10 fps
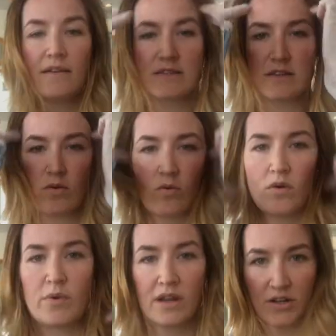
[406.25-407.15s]
So
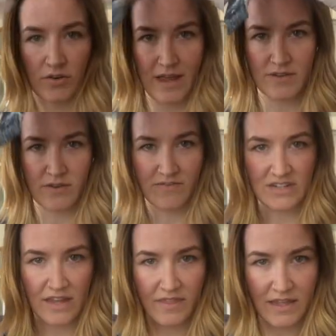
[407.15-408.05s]
what we're gonna do now, so I've
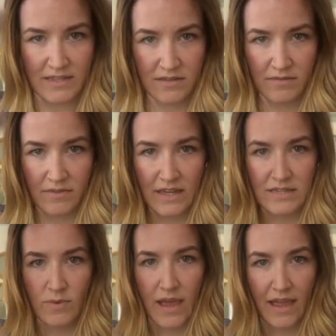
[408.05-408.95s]
done this
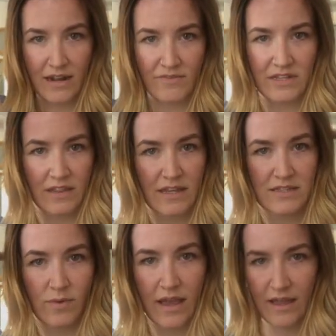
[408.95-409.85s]
way and I've done
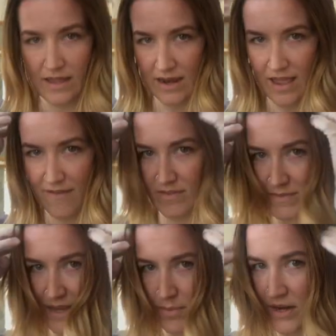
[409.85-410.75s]
this way, and I have them
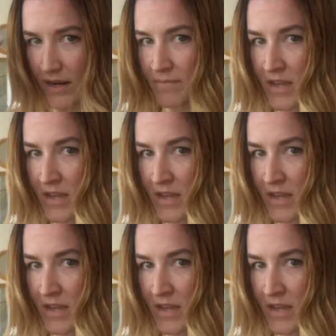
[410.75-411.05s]
separated.